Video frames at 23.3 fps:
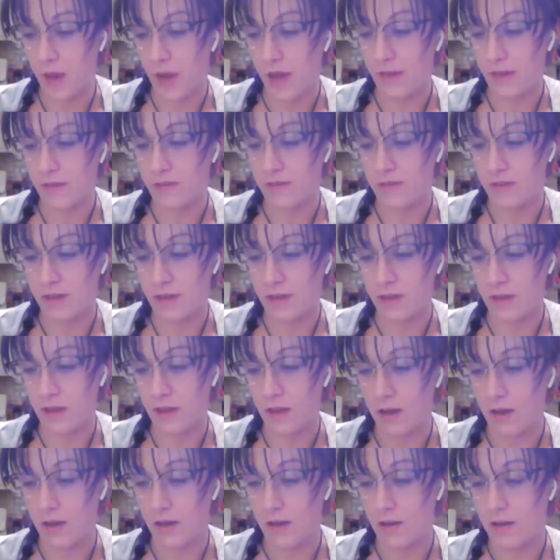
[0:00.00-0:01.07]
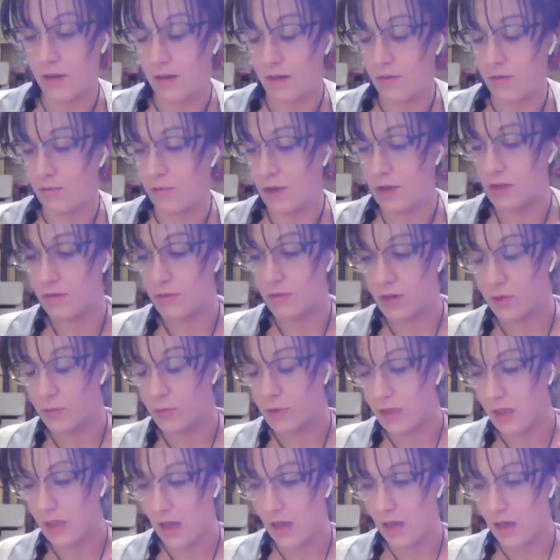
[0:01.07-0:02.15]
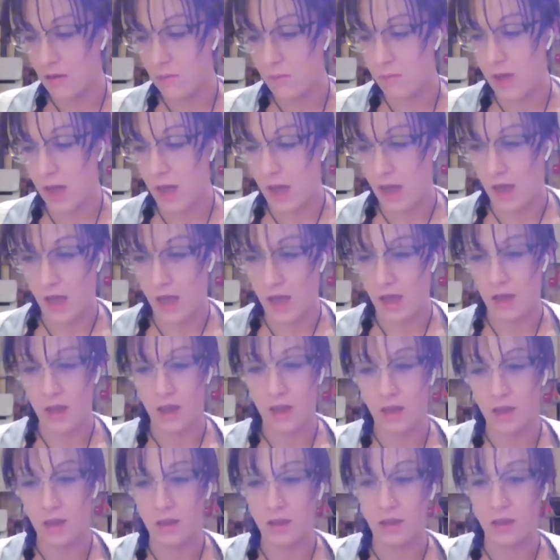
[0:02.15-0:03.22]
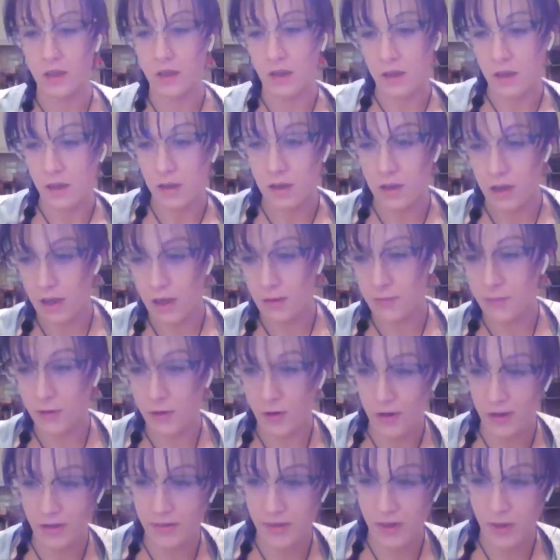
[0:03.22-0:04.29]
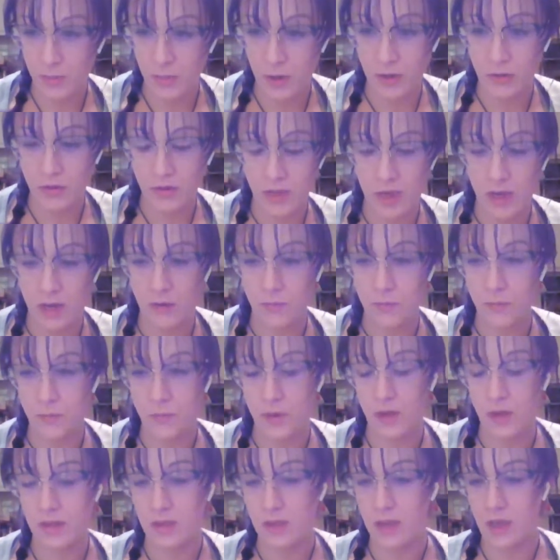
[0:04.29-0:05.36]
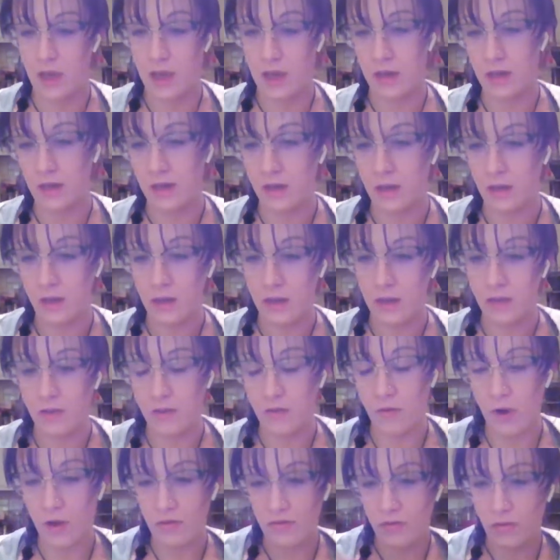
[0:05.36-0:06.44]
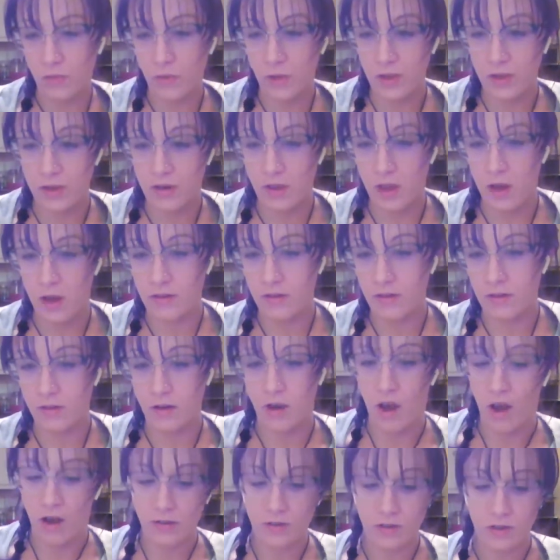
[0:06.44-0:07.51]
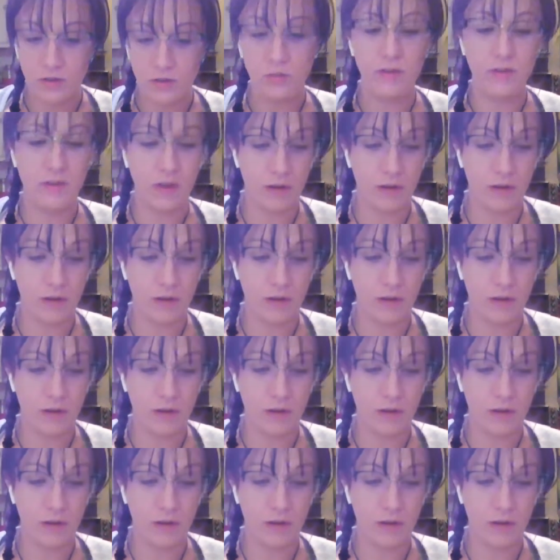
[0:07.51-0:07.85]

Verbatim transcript: I see a victory with them. I am crazy about them, but then they're also a little hard to talk to. Is